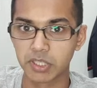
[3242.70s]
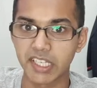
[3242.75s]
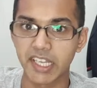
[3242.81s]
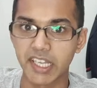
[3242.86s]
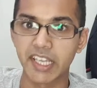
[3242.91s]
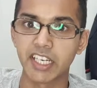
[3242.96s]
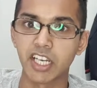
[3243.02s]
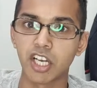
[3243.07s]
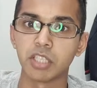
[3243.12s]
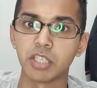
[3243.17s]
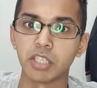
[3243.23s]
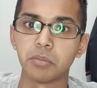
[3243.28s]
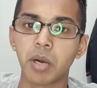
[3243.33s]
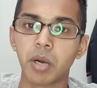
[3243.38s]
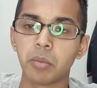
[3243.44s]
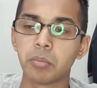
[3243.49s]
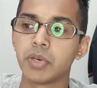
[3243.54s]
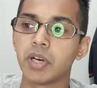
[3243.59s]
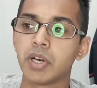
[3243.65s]
area on the
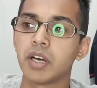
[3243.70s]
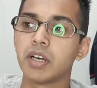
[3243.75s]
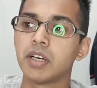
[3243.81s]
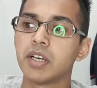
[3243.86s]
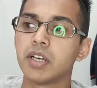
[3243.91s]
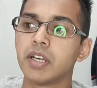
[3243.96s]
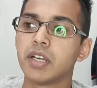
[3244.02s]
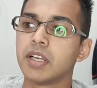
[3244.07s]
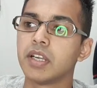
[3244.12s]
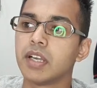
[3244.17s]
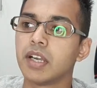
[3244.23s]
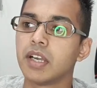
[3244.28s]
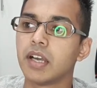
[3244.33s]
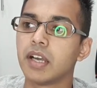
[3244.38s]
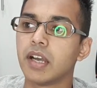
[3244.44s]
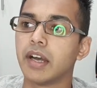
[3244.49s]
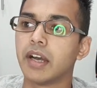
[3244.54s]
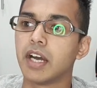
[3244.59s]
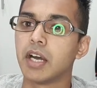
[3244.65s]
bumper.
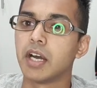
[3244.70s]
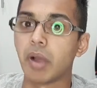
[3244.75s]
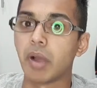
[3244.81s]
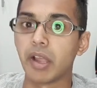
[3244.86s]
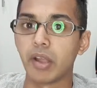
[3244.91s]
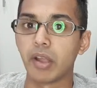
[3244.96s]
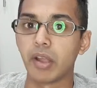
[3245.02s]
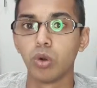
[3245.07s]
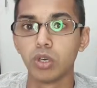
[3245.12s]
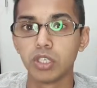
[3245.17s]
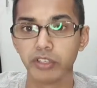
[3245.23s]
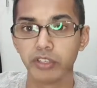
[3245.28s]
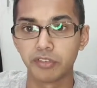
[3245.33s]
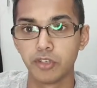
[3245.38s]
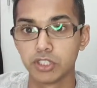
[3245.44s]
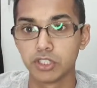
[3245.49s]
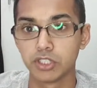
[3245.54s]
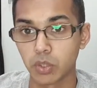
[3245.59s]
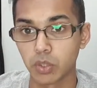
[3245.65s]
My old
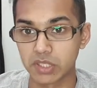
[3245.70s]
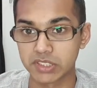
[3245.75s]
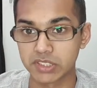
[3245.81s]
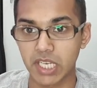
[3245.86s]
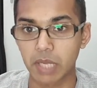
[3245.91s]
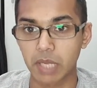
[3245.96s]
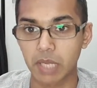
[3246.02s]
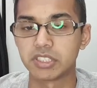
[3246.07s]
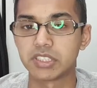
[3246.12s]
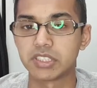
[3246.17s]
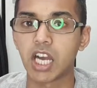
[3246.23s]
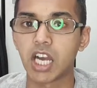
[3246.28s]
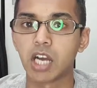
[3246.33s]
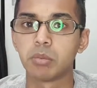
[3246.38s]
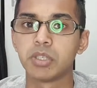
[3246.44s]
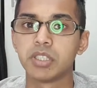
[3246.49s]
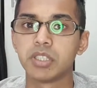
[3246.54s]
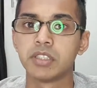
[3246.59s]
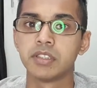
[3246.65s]
diffuser was wrapped in
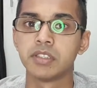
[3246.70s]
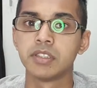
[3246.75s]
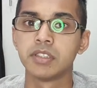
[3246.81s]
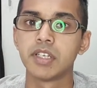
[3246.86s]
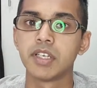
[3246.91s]
carbon.